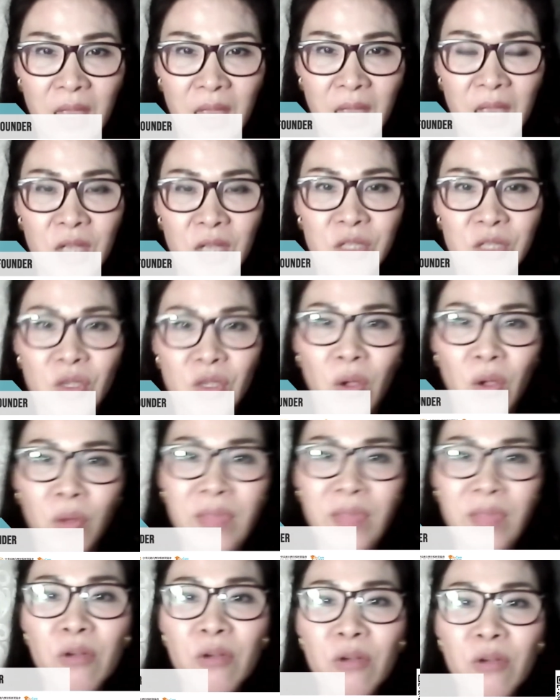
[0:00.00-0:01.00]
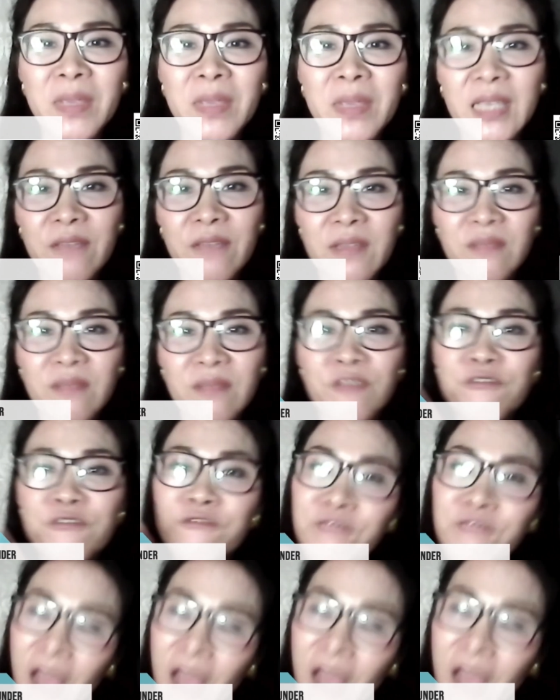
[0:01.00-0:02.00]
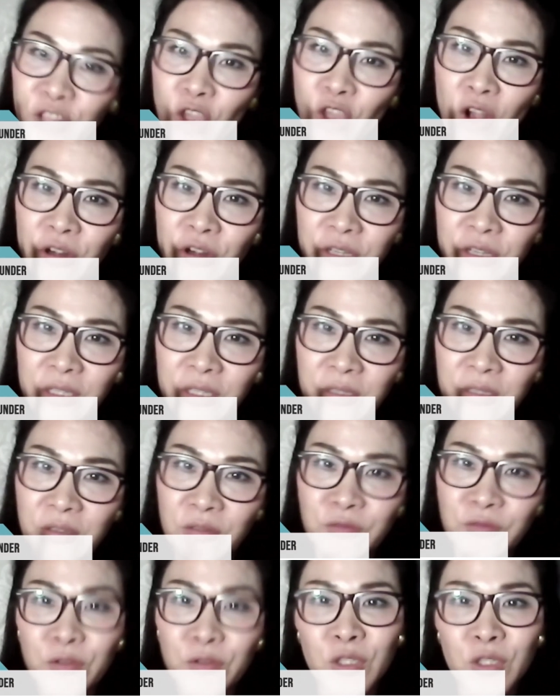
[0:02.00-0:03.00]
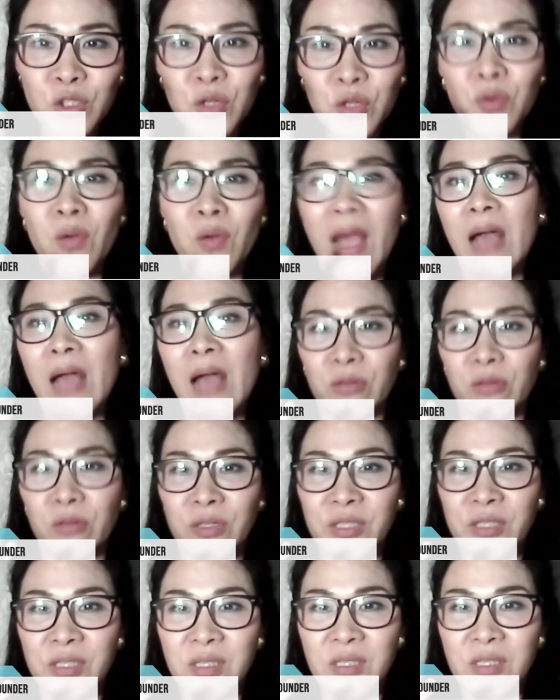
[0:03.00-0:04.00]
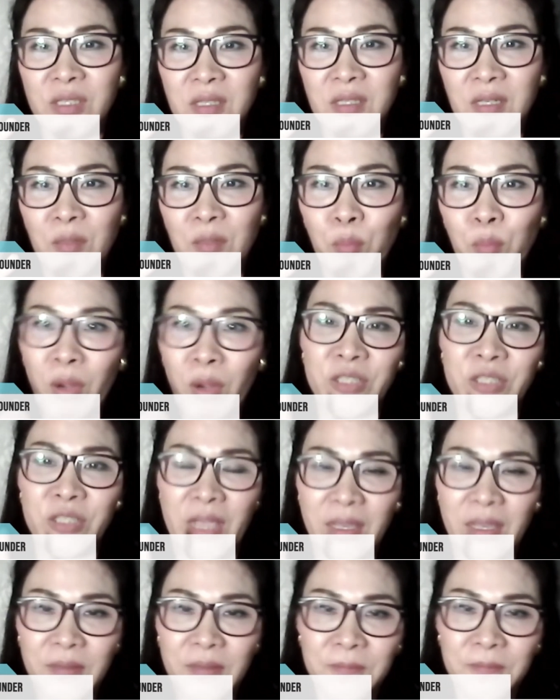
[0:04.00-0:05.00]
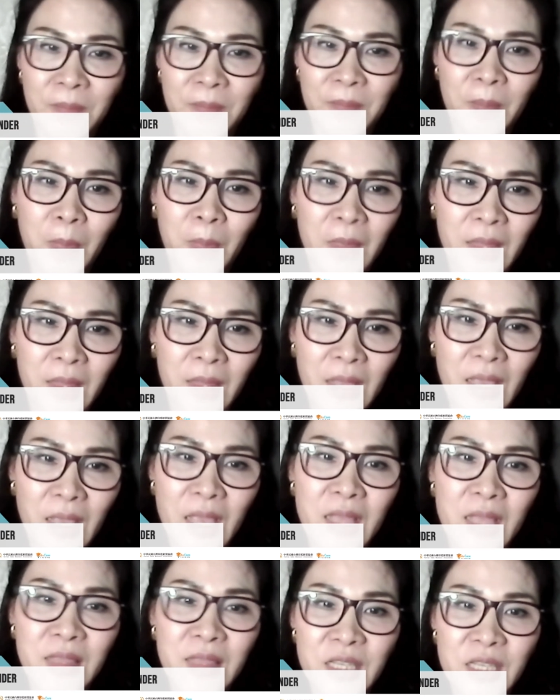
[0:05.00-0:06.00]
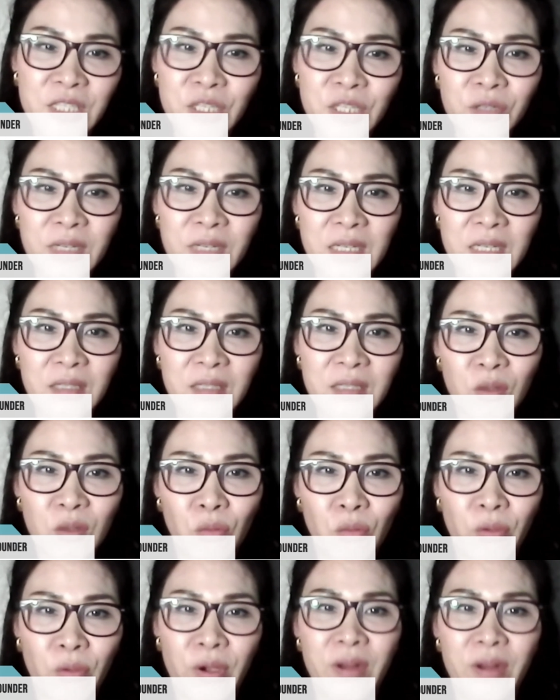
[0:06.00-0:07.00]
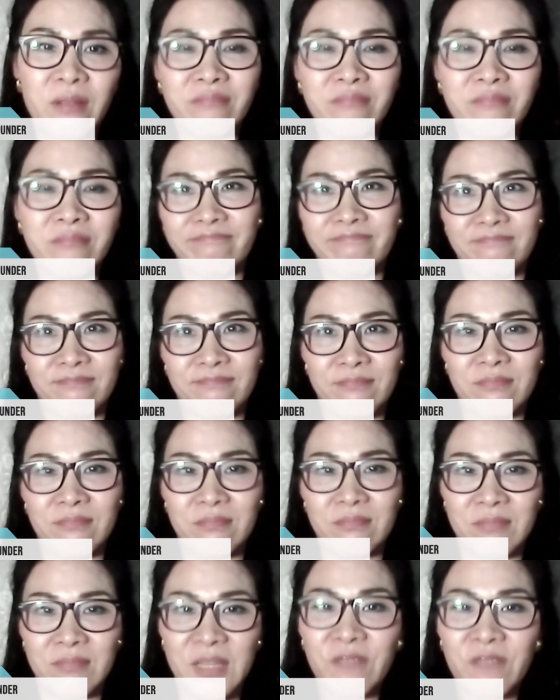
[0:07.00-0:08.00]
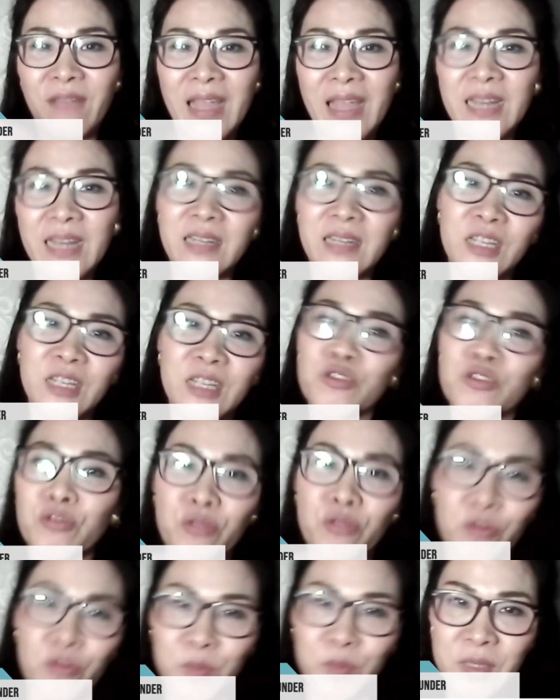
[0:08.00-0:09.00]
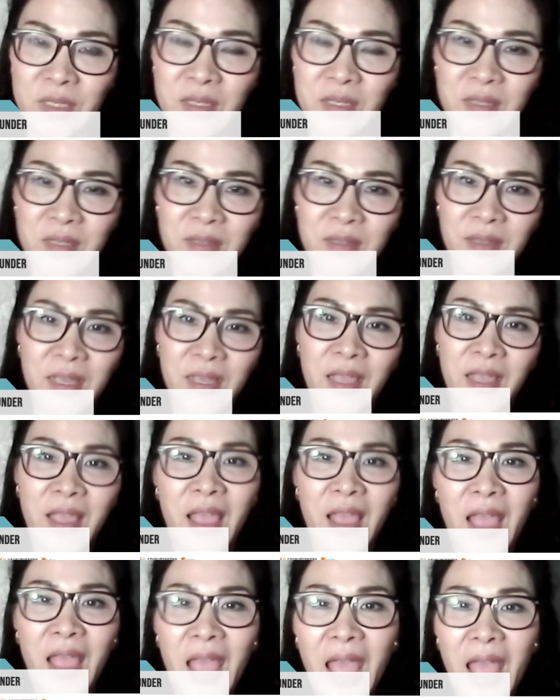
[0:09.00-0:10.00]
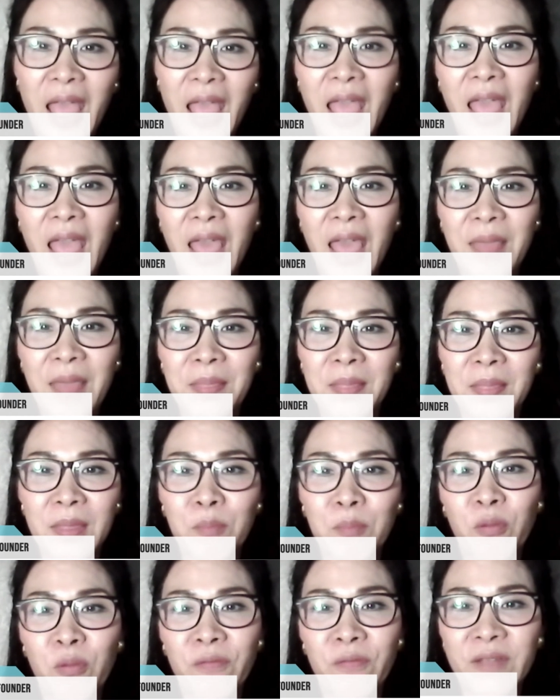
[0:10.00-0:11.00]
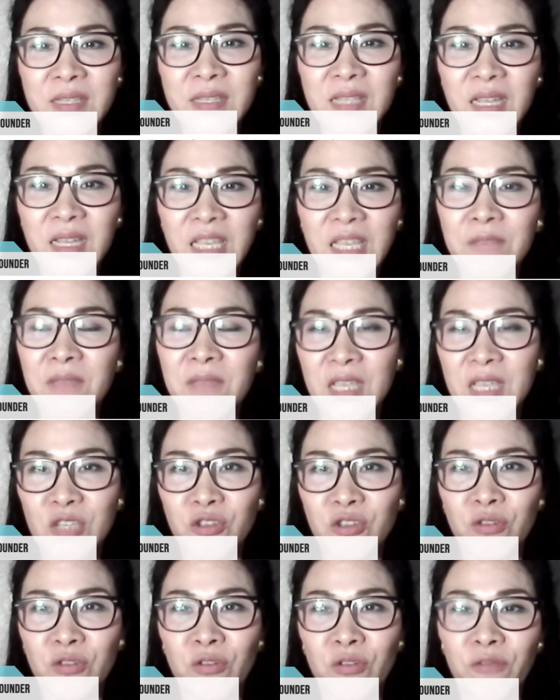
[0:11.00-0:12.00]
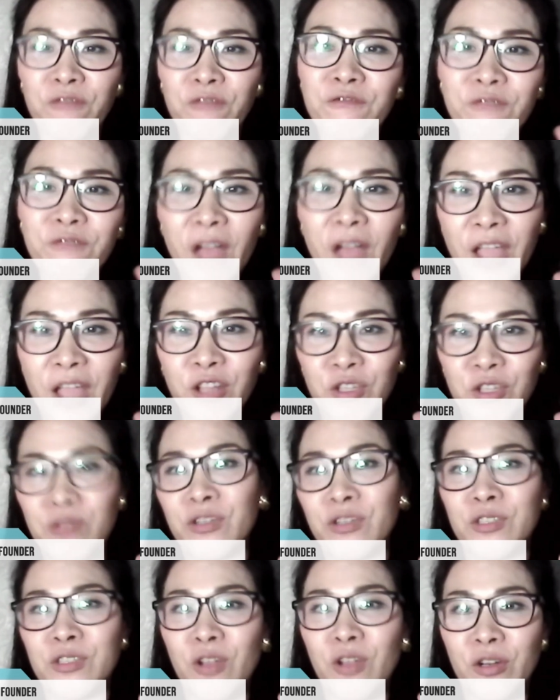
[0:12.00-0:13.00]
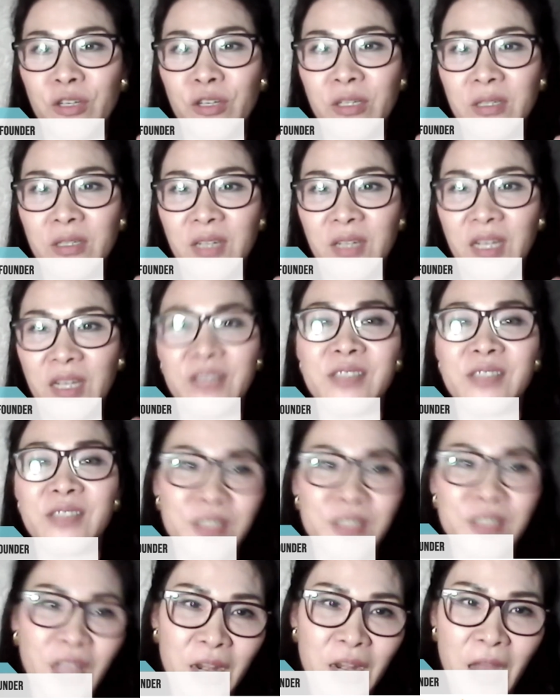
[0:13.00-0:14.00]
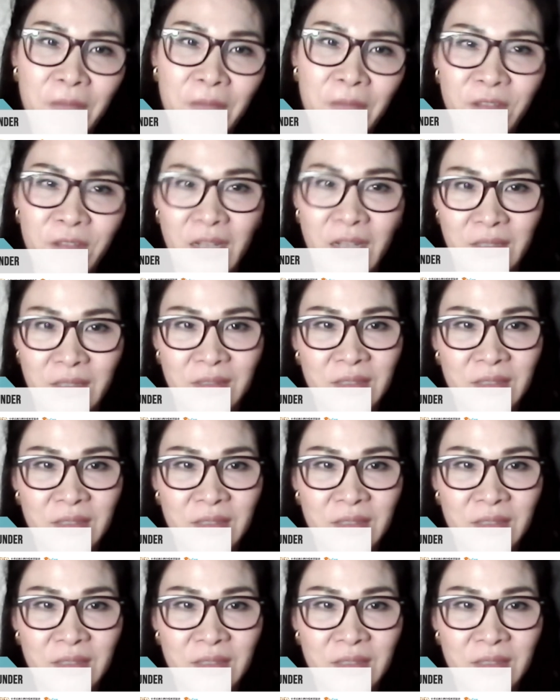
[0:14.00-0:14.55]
So they will be given $5 for 2 hours project. The students were divided into groups, and the professor give each group $5 as a startup fund.